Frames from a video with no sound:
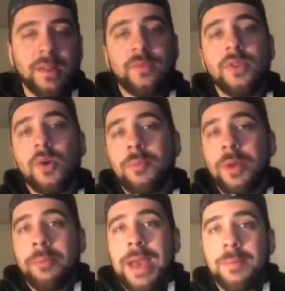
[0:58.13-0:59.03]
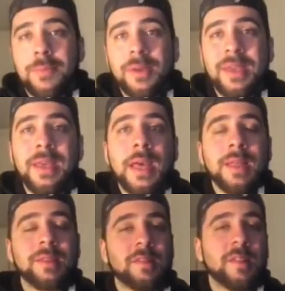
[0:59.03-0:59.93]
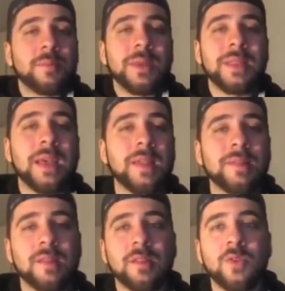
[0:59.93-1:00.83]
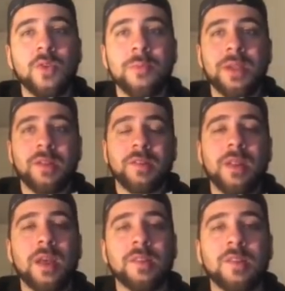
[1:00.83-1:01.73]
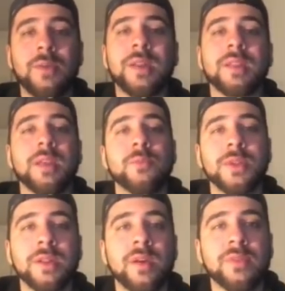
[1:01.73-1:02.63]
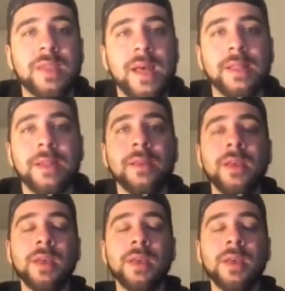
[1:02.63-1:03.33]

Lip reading: And if you don't bring back Boogie, does this mean that he's out the door because you're not surrounding him with enough talent?